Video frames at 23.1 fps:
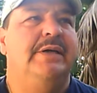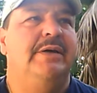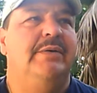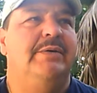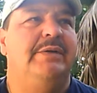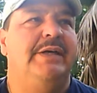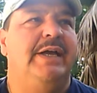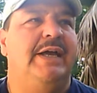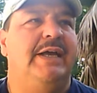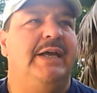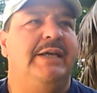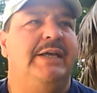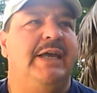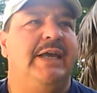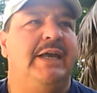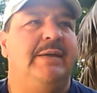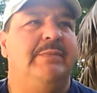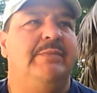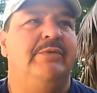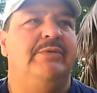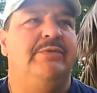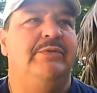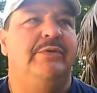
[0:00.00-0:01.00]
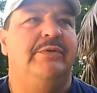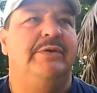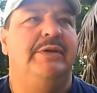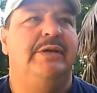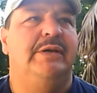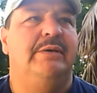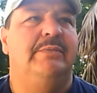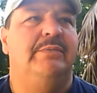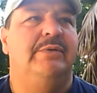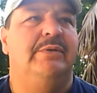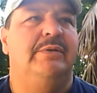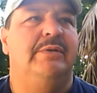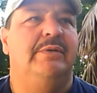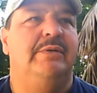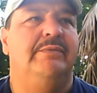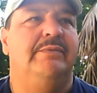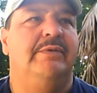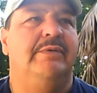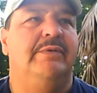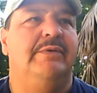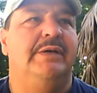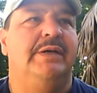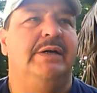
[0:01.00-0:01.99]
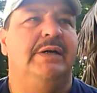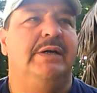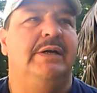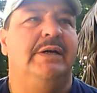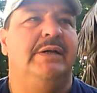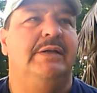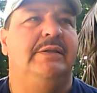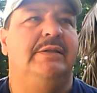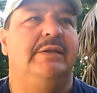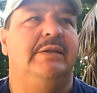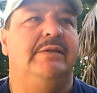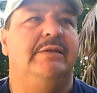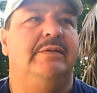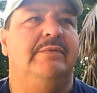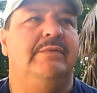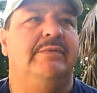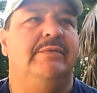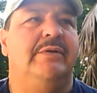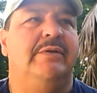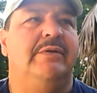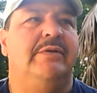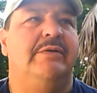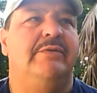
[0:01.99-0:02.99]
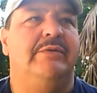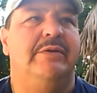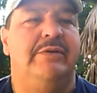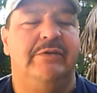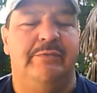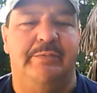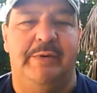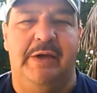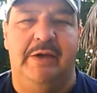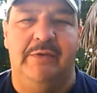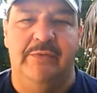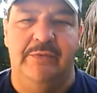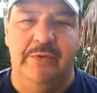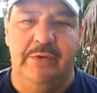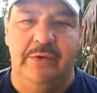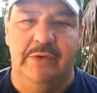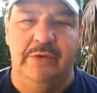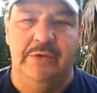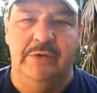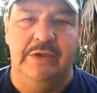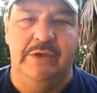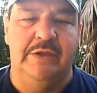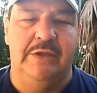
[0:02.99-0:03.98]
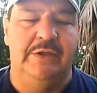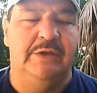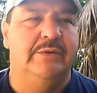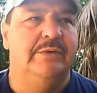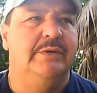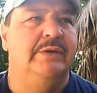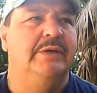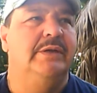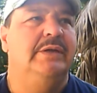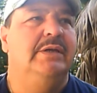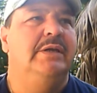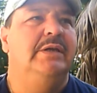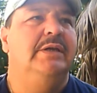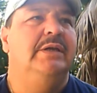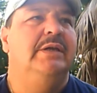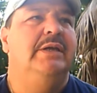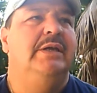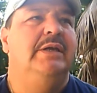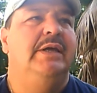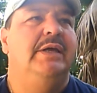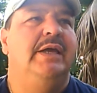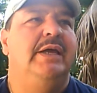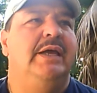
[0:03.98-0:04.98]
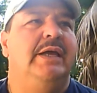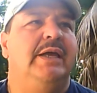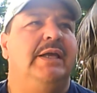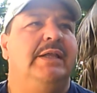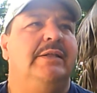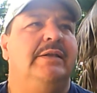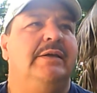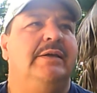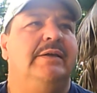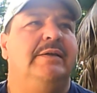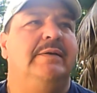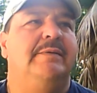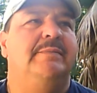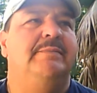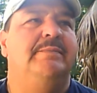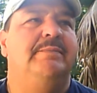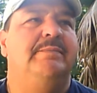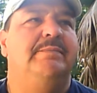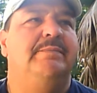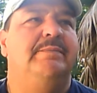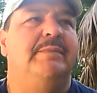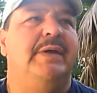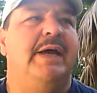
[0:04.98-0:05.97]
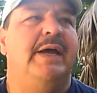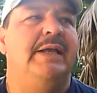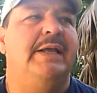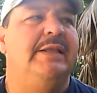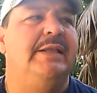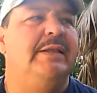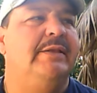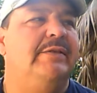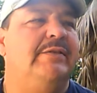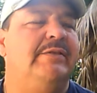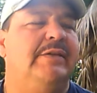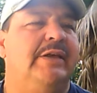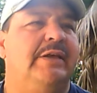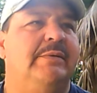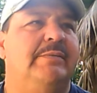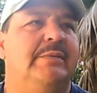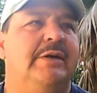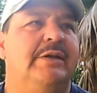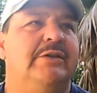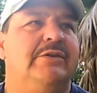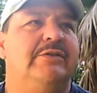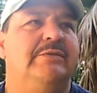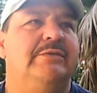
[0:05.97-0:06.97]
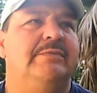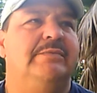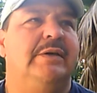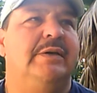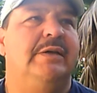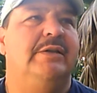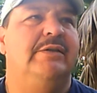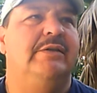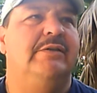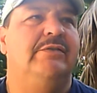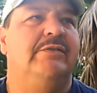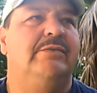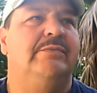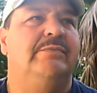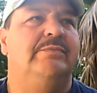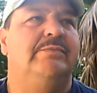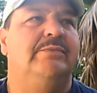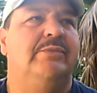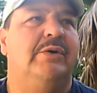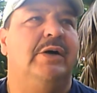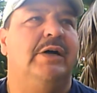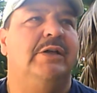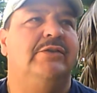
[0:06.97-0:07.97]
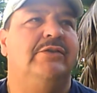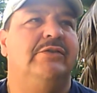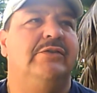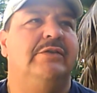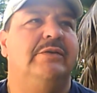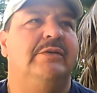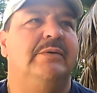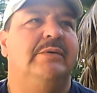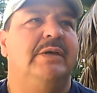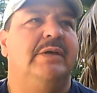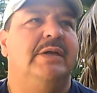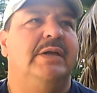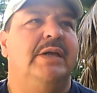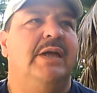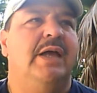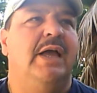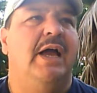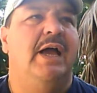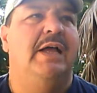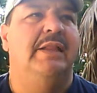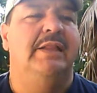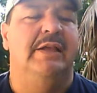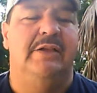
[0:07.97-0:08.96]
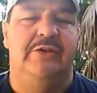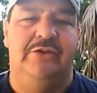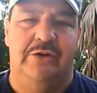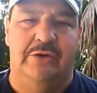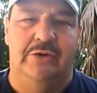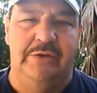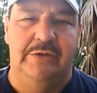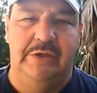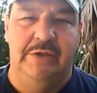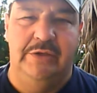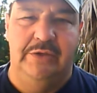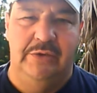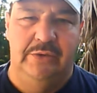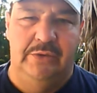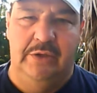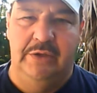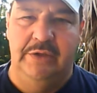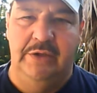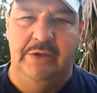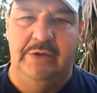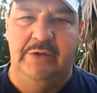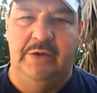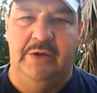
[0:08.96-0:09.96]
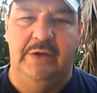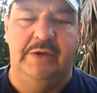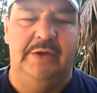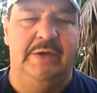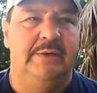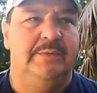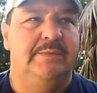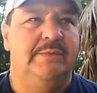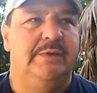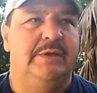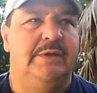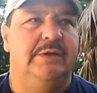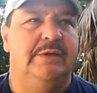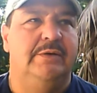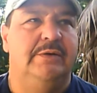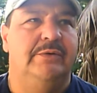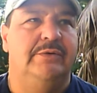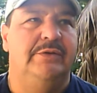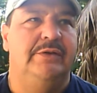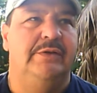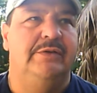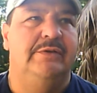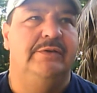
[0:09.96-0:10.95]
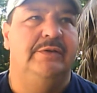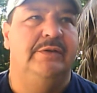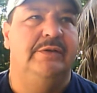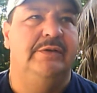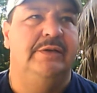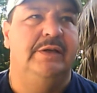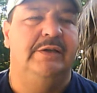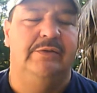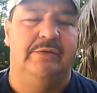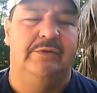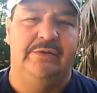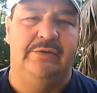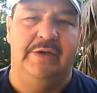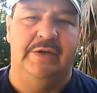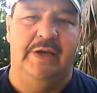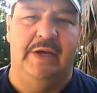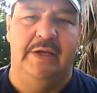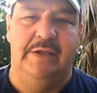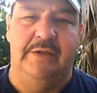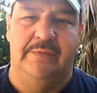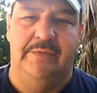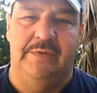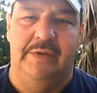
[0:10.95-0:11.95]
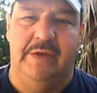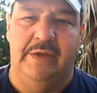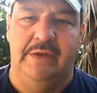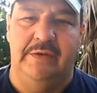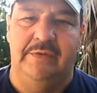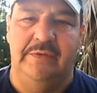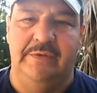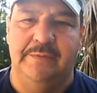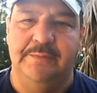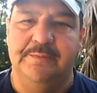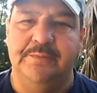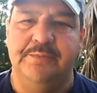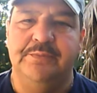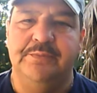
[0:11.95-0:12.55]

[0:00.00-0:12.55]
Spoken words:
But the guy came, he was very humble and very kind and very respectful, And I didn't say much. I just watched. I let Jody do all the talking, she's the tender side of things.